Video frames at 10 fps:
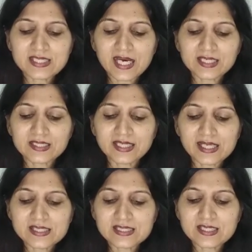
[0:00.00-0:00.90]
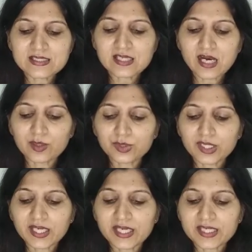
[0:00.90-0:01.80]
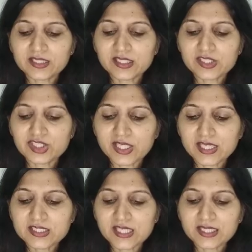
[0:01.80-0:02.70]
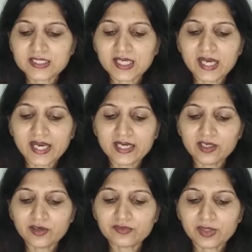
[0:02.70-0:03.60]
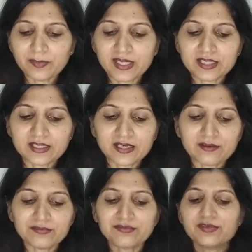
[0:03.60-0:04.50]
that tells us how the character changed at the end of the paragraph.